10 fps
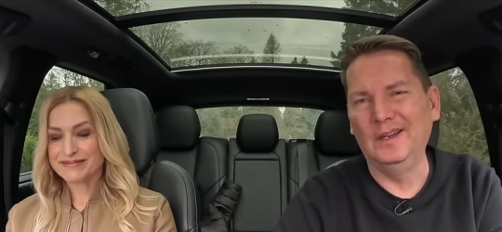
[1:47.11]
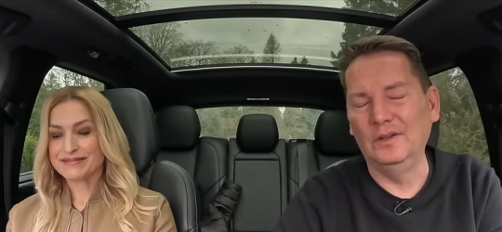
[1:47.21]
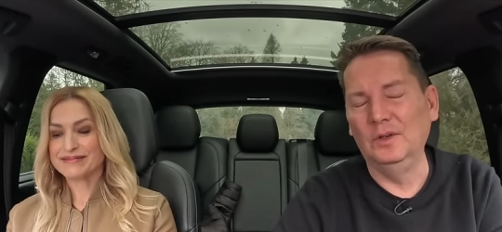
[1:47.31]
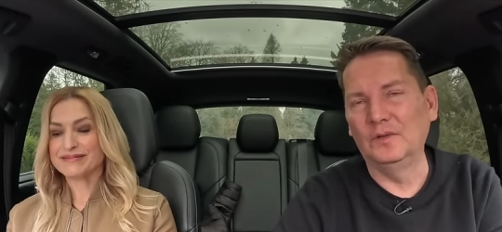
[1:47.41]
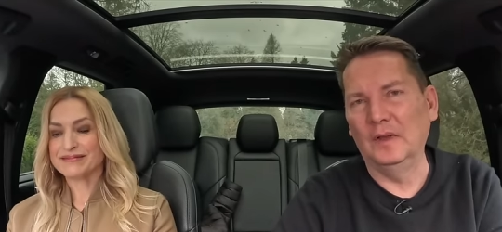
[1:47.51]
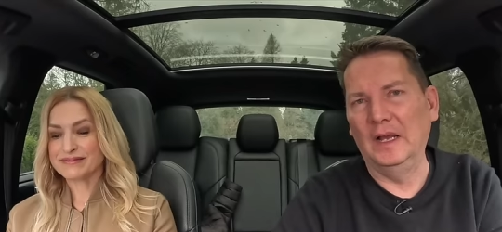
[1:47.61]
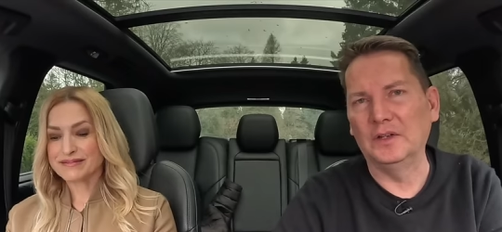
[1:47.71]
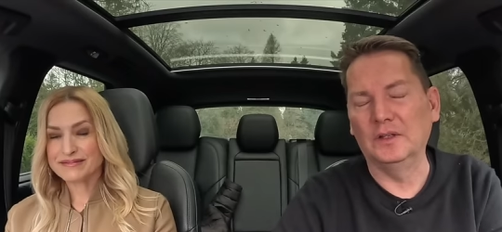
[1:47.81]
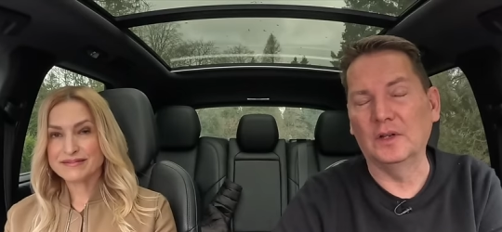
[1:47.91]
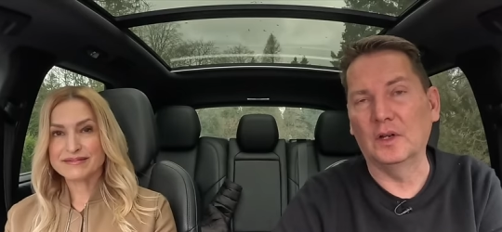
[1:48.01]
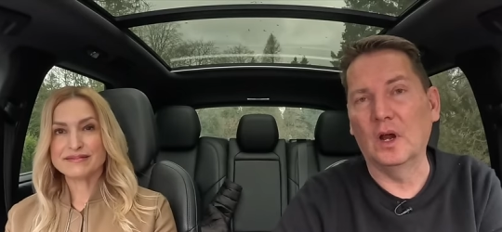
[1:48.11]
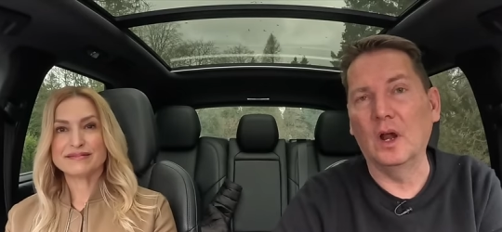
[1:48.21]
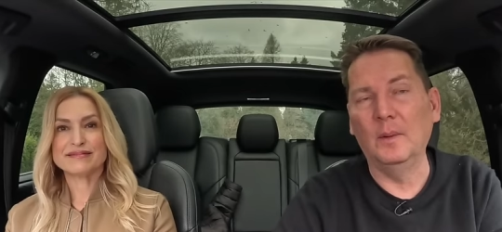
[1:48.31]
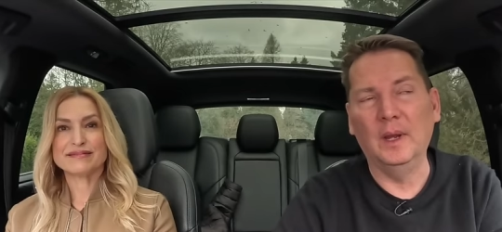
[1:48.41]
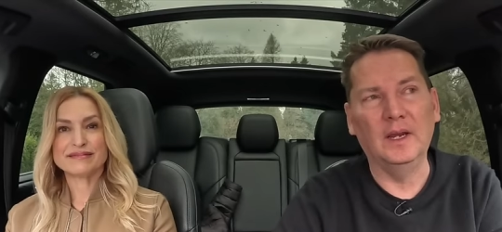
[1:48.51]
Speaker 1: Newsflash: It's a
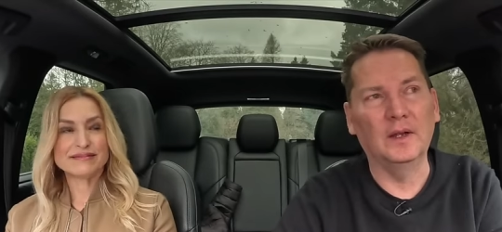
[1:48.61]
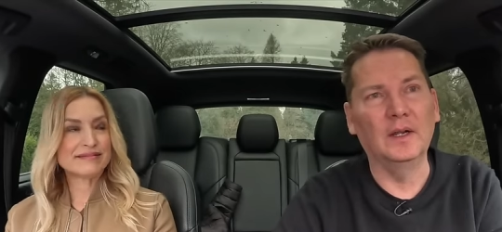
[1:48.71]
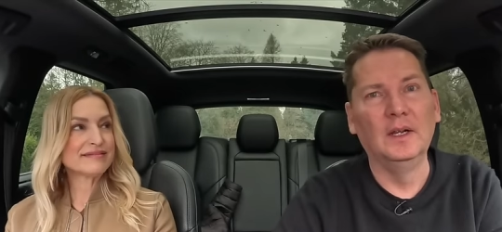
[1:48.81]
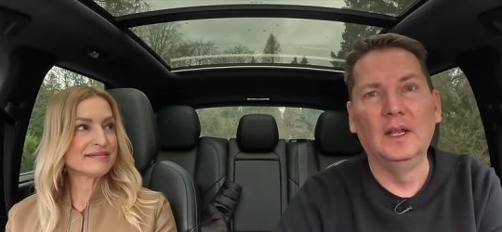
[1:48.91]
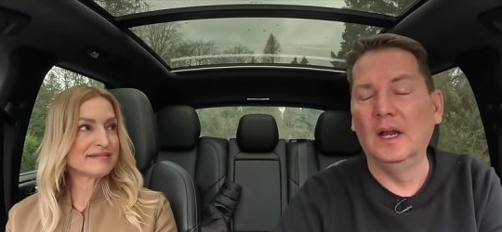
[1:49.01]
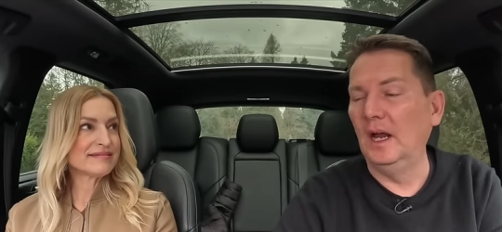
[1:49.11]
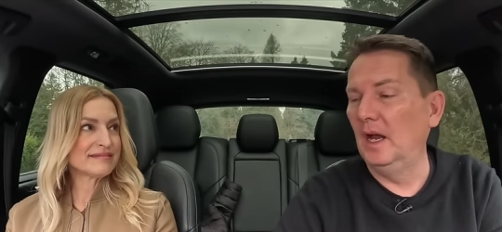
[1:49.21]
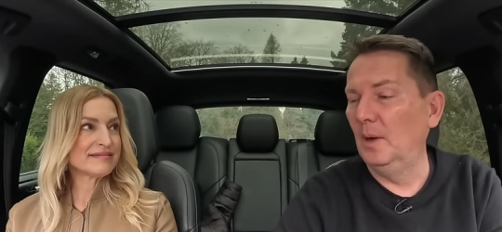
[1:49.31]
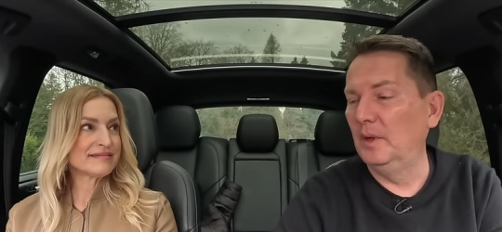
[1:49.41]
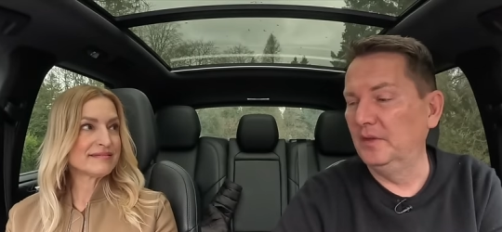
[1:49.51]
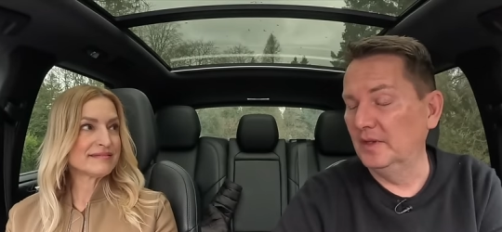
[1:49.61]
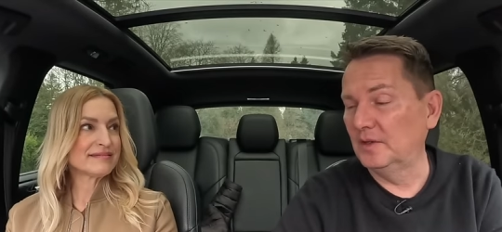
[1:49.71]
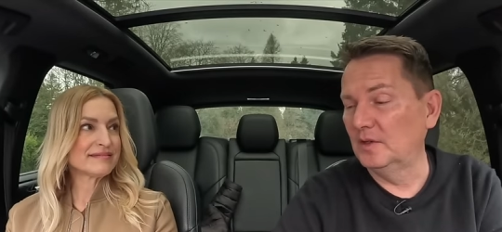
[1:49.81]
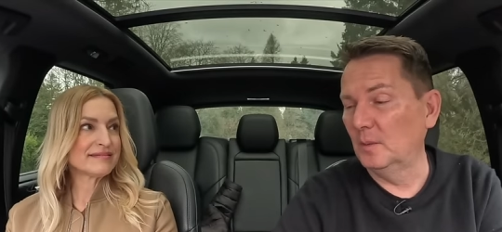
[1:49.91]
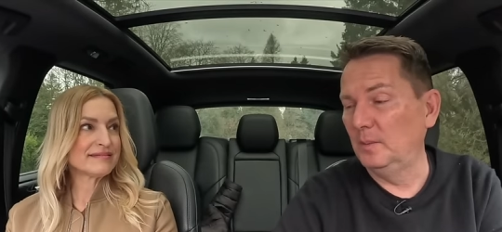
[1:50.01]
car maker, uh, but
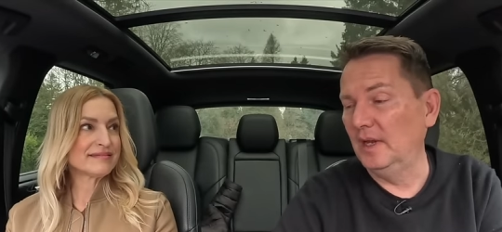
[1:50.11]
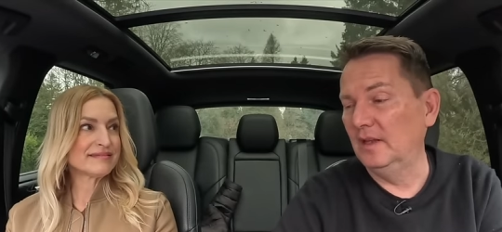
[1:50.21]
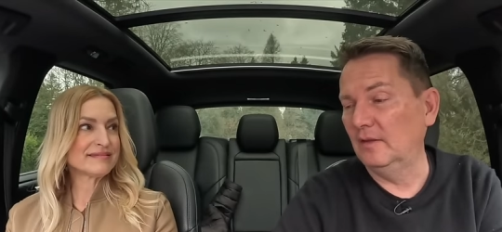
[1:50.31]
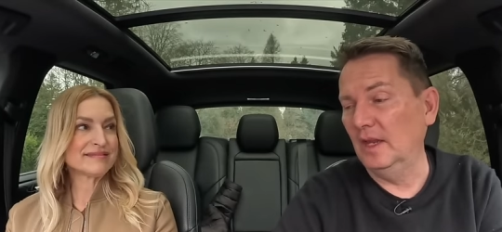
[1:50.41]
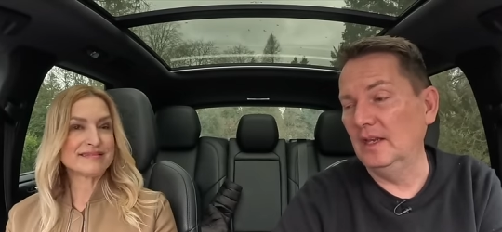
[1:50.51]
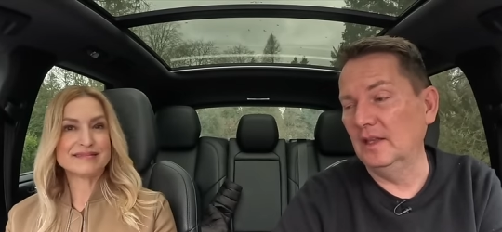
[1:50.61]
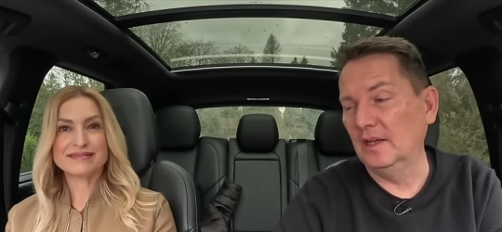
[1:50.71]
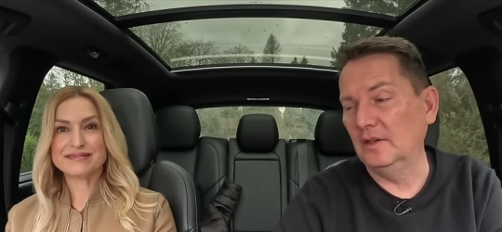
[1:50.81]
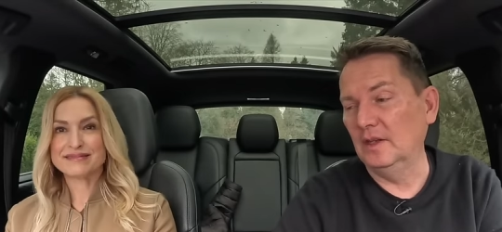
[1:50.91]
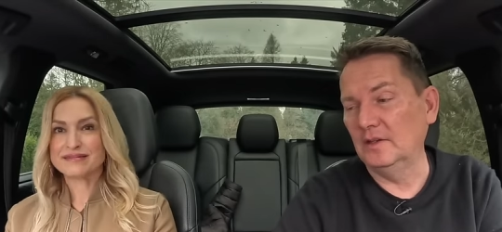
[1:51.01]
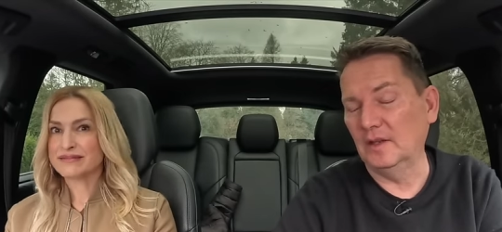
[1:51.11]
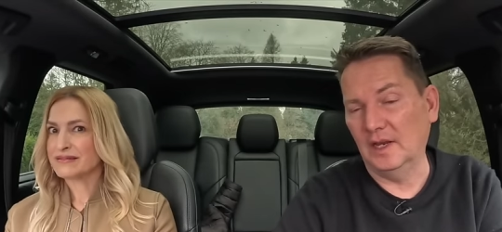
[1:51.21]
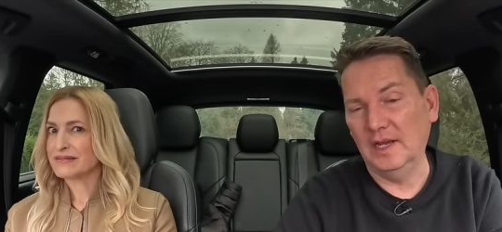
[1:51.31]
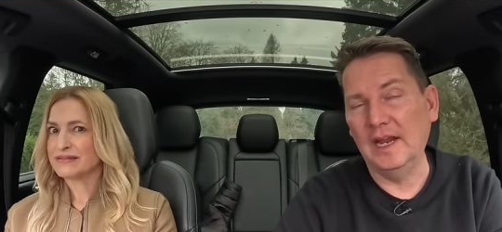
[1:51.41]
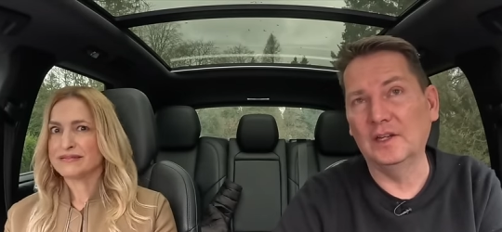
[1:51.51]
this is a big thing that this
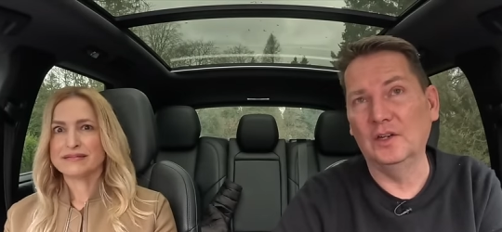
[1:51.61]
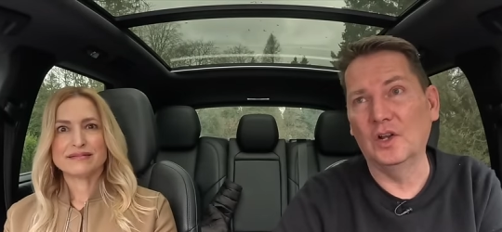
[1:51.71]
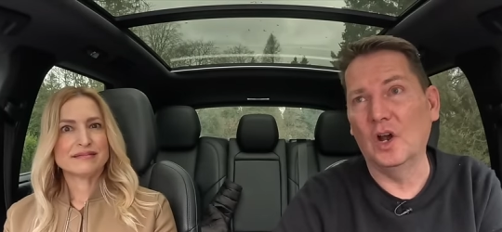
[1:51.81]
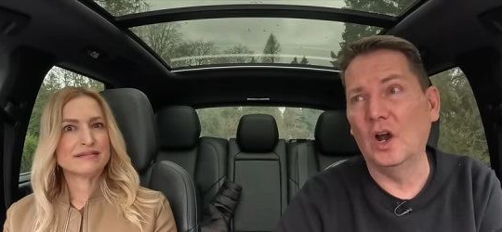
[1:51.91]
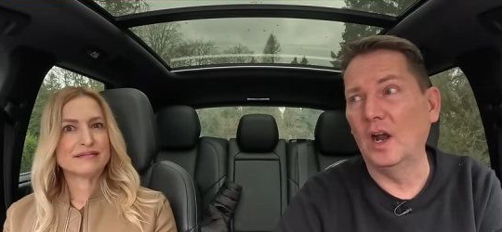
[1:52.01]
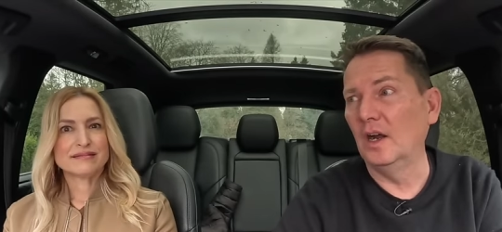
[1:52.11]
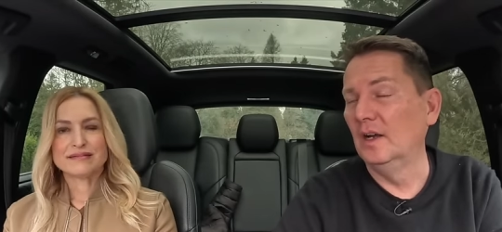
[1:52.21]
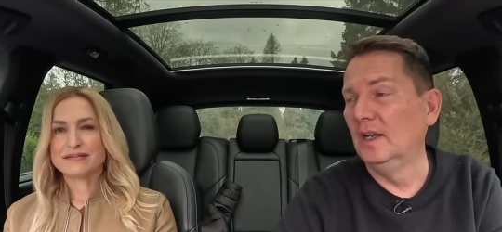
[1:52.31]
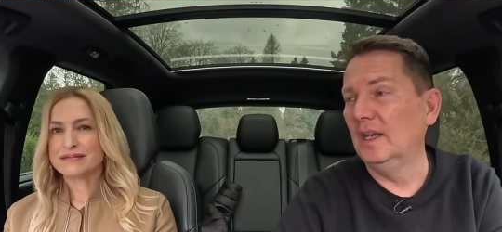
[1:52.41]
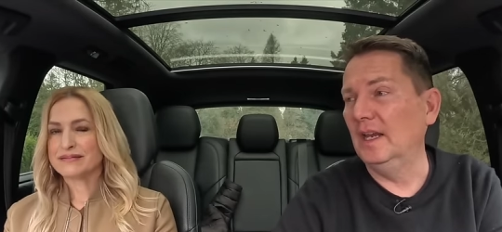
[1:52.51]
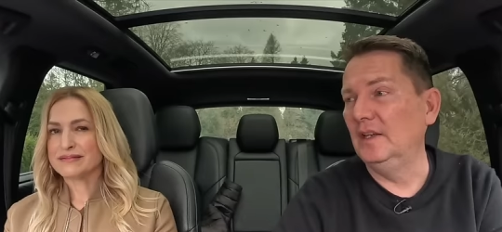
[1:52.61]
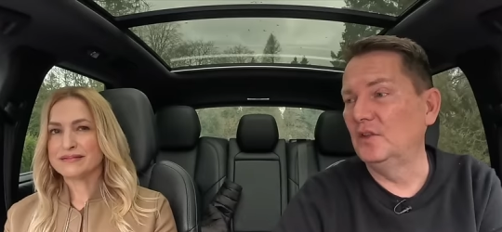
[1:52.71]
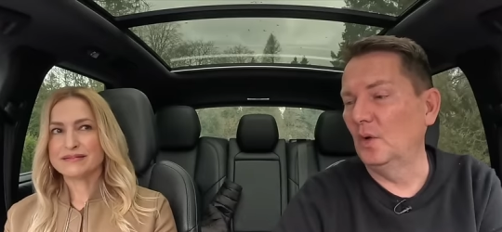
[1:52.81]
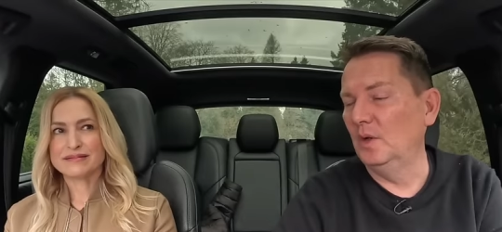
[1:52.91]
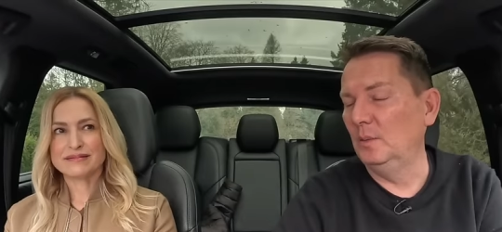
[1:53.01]
the connected car
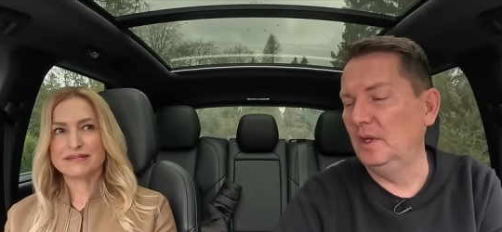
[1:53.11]
is going to